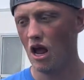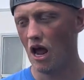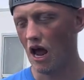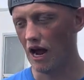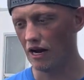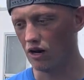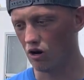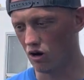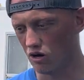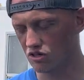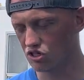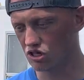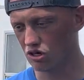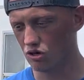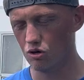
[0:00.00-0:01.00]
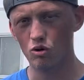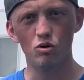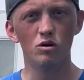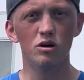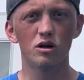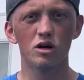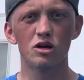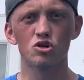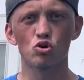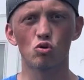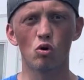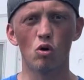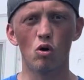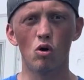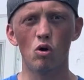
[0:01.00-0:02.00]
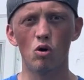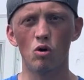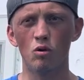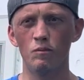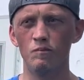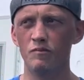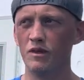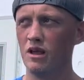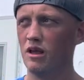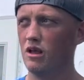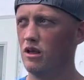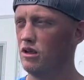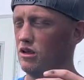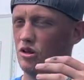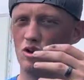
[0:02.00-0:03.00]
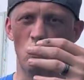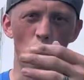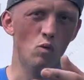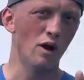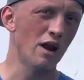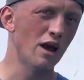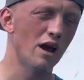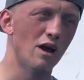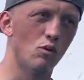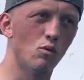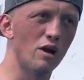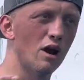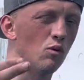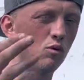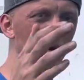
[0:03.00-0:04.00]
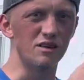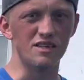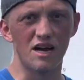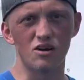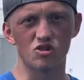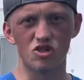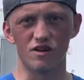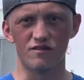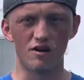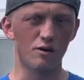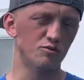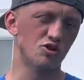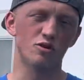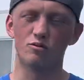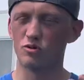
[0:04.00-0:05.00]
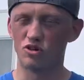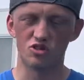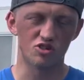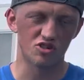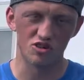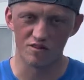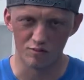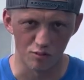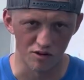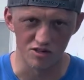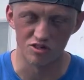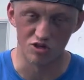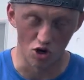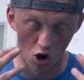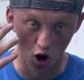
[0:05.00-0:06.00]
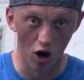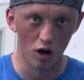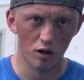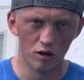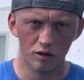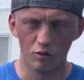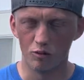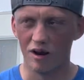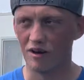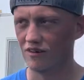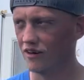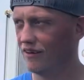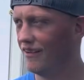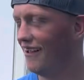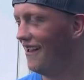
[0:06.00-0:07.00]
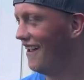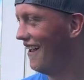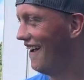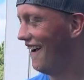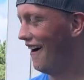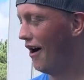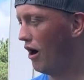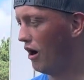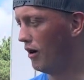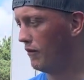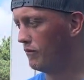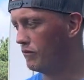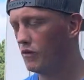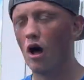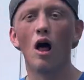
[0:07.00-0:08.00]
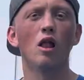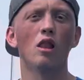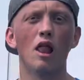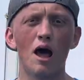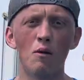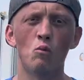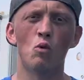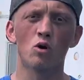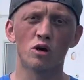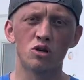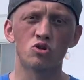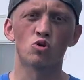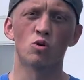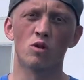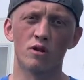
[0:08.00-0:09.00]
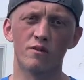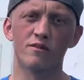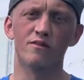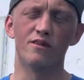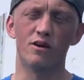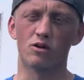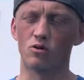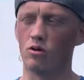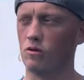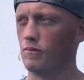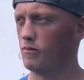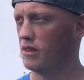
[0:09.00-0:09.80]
I can also control, you know, when I, when I want to downshift, upshift, which is shift point, duh, whatever. Um, a lot more control of the vehicle.